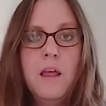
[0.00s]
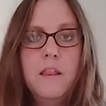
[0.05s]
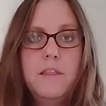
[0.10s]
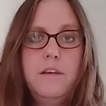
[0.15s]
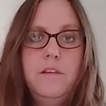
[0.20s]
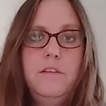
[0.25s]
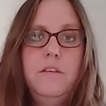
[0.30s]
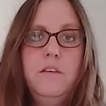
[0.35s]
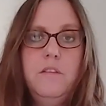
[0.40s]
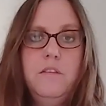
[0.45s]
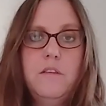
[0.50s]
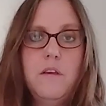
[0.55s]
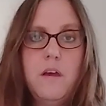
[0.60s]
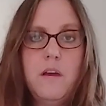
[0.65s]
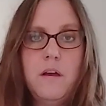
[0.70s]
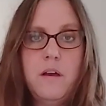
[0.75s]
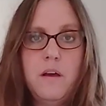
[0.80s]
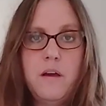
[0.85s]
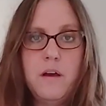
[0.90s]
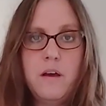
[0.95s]
This is
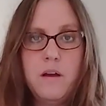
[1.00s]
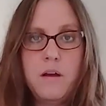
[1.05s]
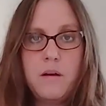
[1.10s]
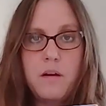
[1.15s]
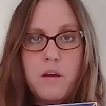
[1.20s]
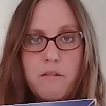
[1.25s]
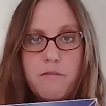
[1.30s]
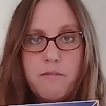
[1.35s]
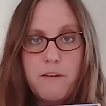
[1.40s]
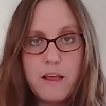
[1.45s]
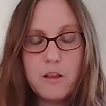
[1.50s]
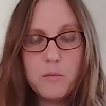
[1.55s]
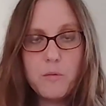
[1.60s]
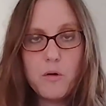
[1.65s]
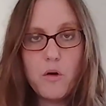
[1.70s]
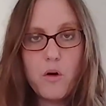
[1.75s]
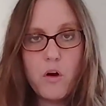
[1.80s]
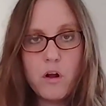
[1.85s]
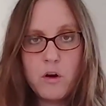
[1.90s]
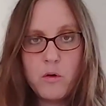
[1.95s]

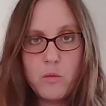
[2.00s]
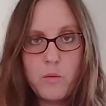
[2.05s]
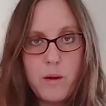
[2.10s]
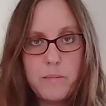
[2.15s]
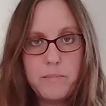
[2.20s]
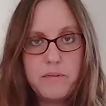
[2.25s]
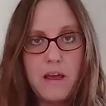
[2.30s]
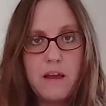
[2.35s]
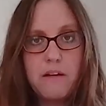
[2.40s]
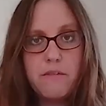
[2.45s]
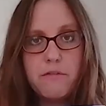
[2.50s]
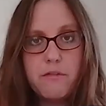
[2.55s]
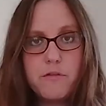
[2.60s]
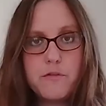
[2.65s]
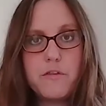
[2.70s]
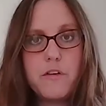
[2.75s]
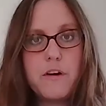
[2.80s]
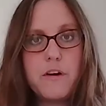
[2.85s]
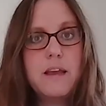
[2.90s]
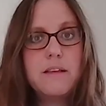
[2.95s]
available on our website for
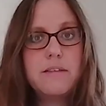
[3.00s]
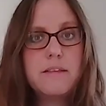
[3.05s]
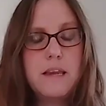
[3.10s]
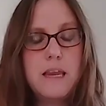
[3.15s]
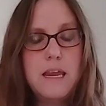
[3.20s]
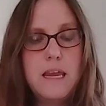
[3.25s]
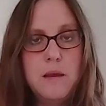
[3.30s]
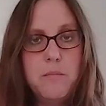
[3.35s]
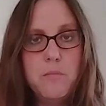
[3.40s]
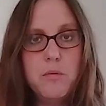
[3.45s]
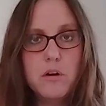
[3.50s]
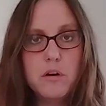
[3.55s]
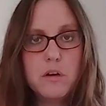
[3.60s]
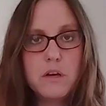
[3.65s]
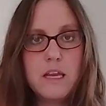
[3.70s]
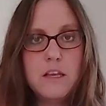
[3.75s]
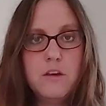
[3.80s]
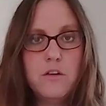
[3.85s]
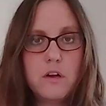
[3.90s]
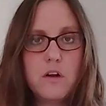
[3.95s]
free as an
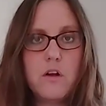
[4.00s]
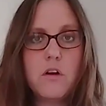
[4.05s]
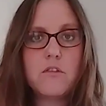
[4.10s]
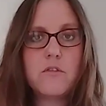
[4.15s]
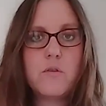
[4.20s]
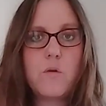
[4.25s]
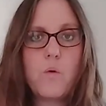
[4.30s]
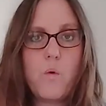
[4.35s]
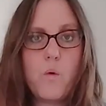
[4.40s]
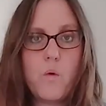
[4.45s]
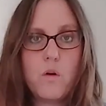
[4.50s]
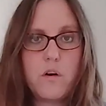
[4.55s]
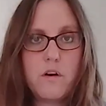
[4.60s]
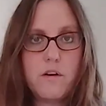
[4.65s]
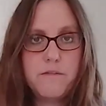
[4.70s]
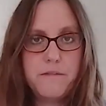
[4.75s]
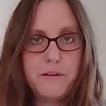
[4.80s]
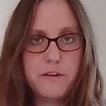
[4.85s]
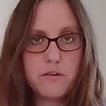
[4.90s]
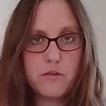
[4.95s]
ebook, and you can also
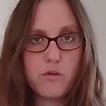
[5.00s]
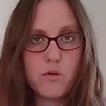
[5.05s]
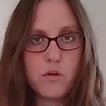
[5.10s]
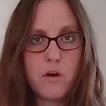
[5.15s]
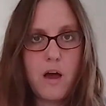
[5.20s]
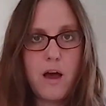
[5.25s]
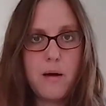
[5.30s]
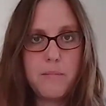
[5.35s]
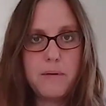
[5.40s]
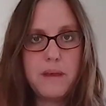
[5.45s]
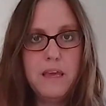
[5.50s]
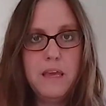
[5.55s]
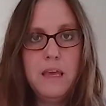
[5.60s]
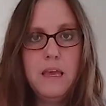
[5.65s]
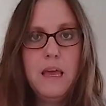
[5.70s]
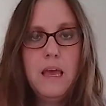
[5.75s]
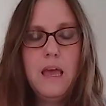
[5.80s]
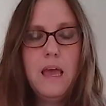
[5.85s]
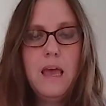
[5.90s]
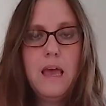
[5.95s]
order a physical copy
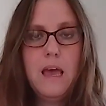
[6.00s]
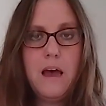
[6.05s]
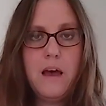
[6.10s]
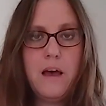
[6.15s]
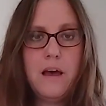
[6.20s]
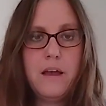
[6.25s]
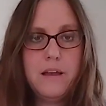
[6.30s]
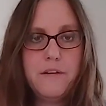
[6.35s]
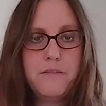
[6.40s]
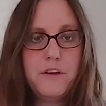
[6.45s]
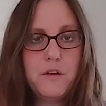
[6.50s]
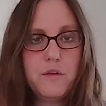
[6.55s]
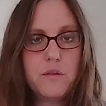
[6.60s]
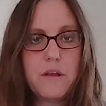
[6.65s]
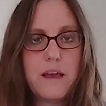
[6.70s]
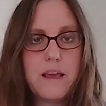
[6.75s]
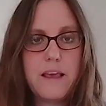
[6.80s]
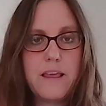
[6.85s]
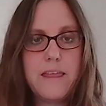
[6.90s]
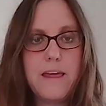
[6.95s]
if you'd
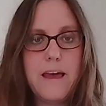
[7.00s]
like